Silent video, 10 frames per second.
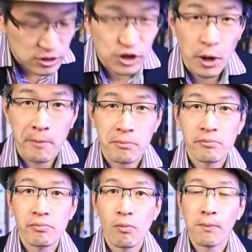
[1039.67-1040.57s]
So
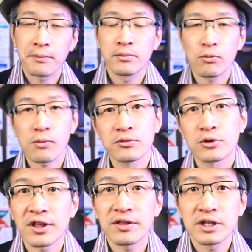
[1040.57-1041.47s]

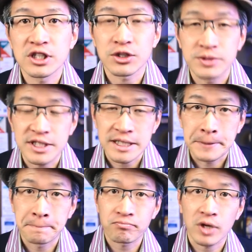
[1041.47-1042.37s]
one of the things that you see
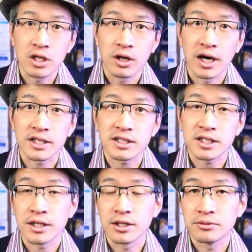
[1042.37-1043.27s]
a lot
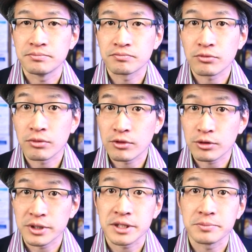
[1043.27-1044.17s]
in
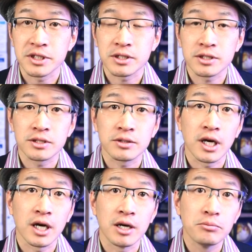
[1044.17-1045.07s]
Christmas
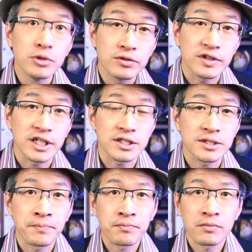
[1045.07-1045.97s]
uh, movies
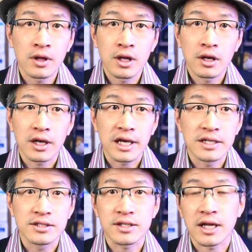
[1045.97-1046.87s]

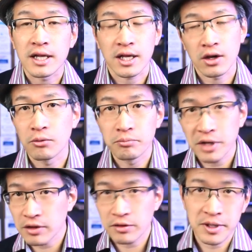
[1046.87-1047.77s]
is like
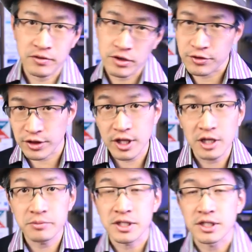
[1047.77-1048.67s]
many of them have different
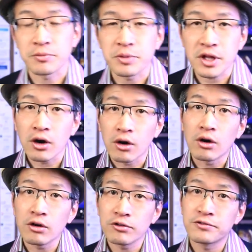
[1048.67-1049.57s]
themes and stuff, but they
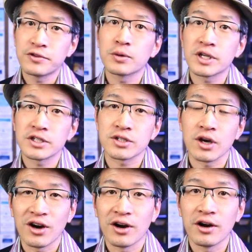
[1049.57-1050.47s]
all focus
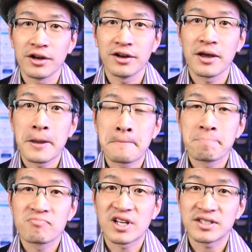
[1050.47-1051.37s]
on
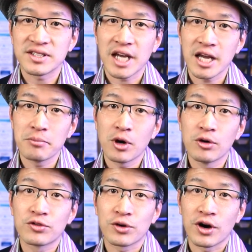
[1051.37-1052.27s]
the same
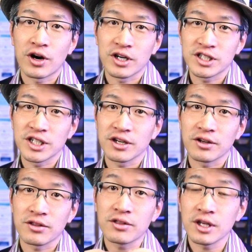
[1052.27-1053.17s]

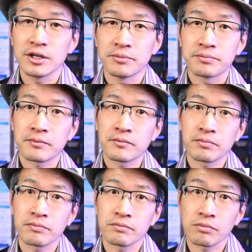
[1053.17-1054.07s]
overarching theme
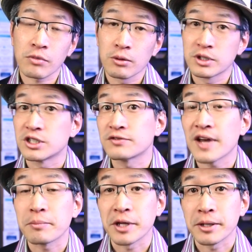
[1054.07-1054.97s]
which is
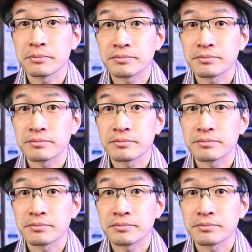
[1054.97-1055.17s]
family.